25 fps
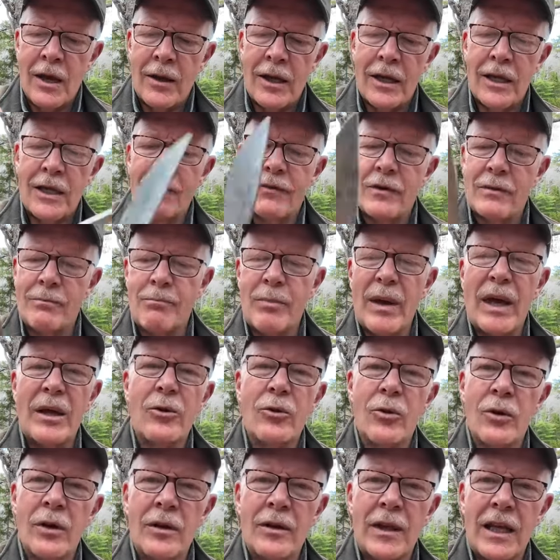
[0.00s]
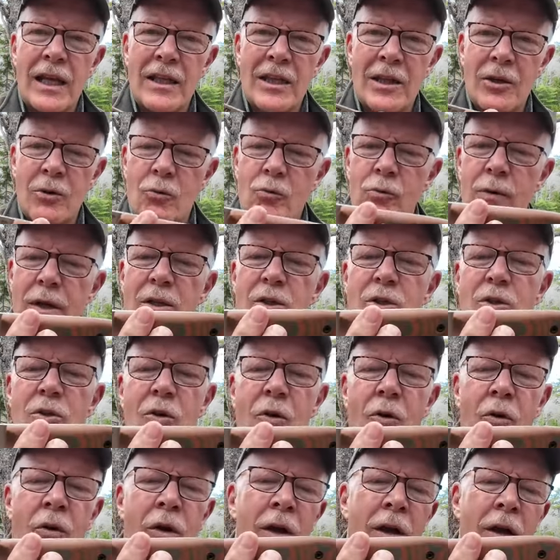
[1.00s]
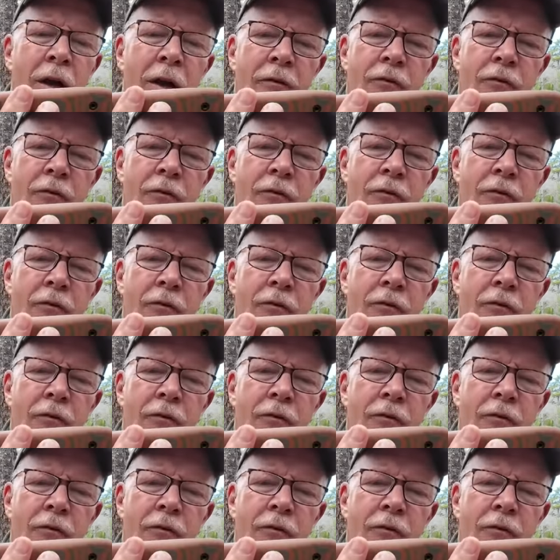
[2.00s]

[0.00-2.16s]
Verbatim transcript: even better than the original